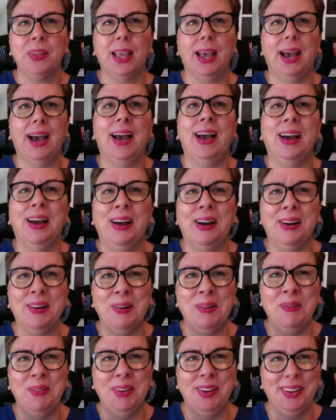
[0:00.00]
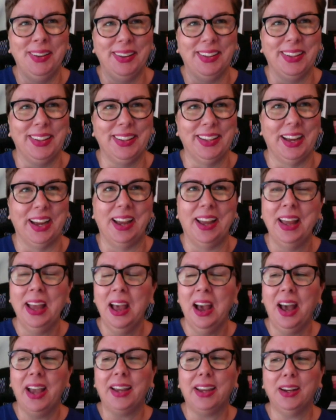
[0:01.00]

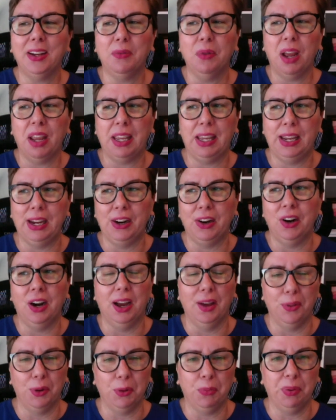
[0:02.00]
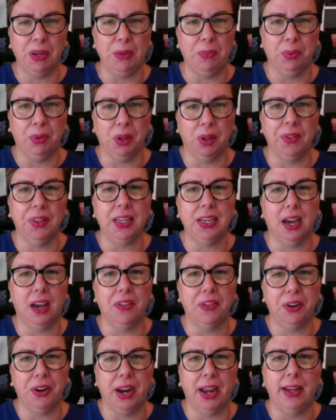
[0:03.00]
I can hear other people on the
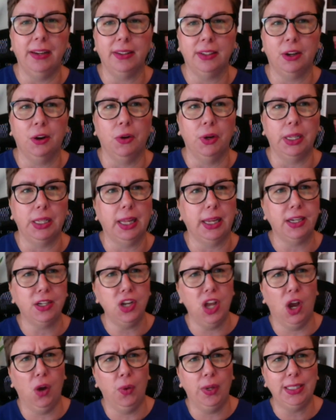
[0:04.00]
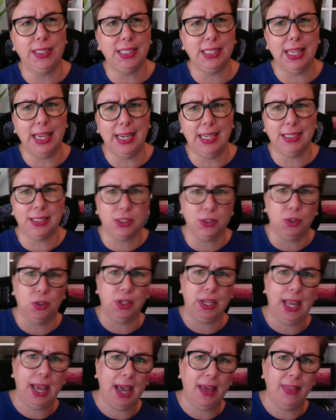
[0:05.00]
other end going like, "No, it's this," or
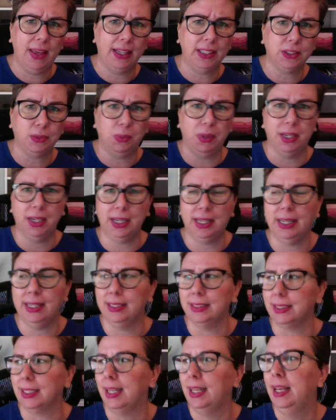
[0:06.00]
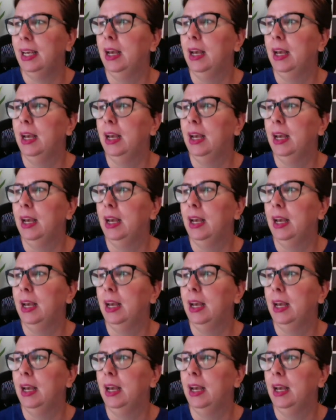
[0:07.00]
"Yeah, that's what it is."